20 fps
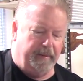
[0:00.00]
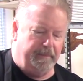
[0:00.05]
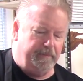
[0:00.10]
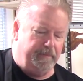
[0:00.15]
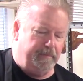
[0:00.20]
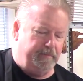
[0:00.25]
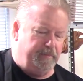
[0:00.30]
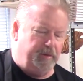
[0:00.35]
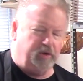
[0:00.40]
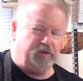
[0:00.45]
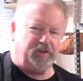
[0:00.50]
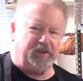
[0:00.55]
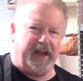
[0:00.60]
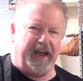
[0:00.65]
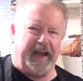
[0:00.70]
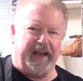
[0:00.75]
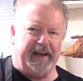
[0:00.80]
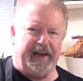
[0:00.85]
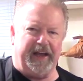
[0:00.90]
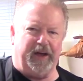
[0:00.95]
Most
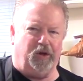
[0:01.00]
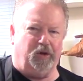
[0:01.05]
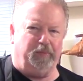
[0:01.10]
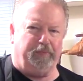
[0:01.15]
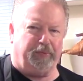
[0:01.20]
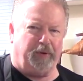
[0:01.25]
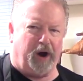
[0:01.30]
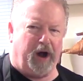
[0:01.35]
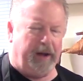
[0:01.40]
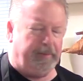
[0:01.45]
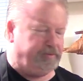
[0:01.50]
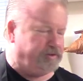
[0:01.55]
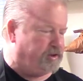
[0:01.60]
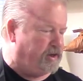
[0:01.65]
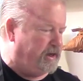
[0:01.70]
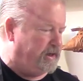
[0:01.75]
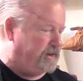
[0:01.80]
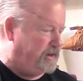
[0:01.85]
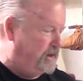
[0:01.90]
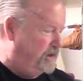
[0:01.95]
handheld props
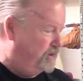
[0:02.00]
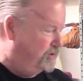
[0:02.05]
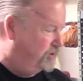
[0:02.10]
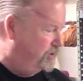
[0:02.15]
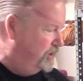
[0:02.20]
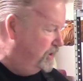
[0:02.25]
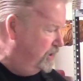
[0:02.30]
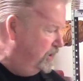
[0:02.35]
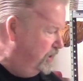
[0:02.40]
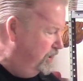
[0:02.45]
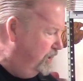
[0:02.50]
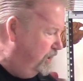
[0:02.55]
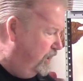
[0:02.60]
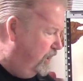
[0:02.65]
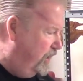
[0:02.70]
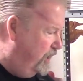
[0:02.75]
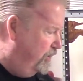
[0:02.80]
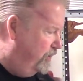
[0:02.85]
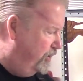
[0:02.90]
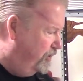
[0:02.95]
like these,
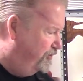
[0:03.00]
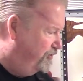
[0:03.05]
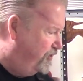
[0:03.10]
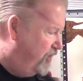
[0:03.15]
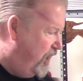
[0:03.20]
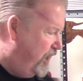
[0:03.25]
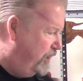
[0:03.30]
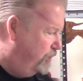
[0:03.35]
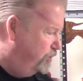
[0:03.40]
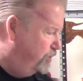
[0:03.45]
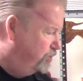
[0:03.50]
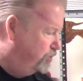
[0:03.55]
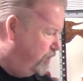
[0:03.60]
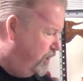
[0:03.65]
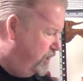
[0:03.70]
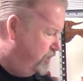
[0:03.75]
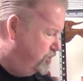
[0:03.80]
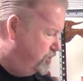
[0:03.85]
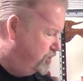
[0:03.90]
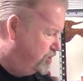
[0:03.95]
they're fine with
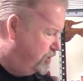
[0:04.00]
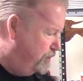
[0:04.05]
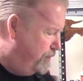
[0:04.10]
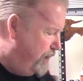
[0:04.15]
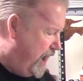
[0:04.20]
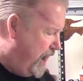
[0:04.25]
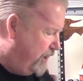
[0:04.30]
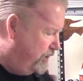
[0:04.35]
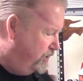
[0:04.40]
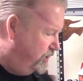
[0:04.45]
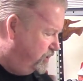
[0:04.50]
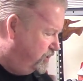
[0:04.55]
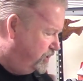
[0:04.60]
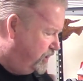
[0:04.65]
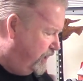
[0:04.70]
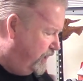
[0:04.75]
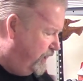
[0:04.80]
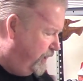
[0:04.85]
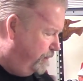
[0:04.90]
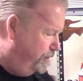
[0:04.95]
running just a battery
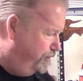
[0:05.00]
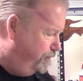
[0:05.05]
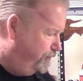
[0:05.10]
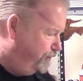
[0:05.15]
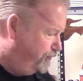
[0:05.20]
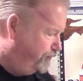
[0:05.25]
setup